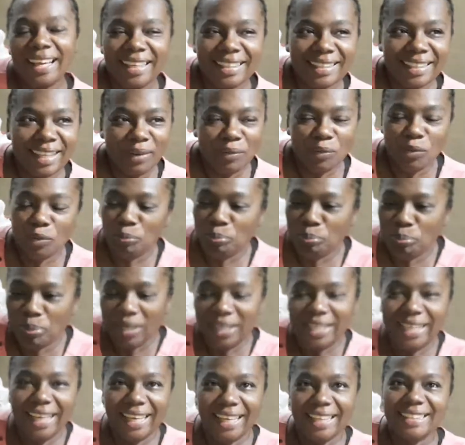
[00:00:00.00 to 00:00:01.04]
they would
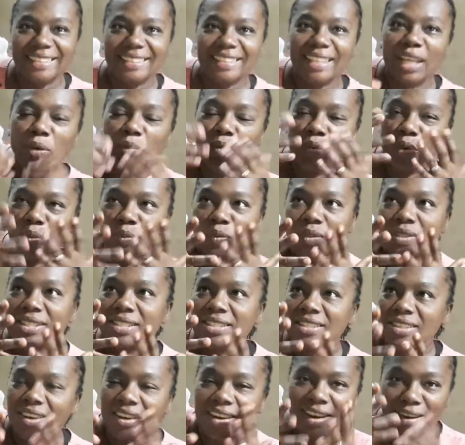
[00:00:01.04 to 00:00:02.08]
pick it, then we would
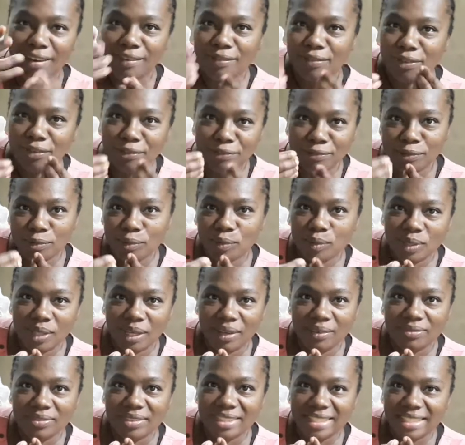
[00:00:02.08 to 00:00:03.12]
suck off the fruit
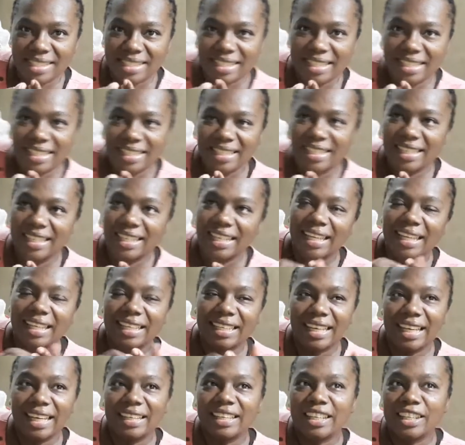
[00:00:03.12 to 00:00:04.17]
of the seed,
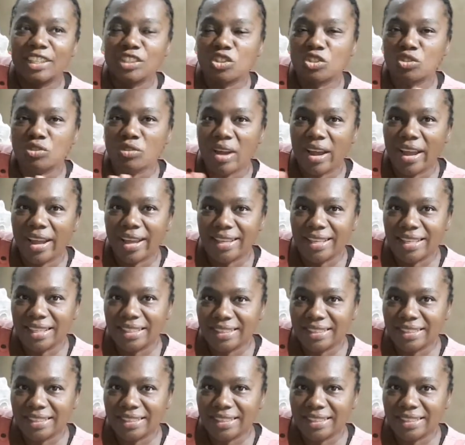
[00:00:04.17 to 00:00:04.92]
then they dry it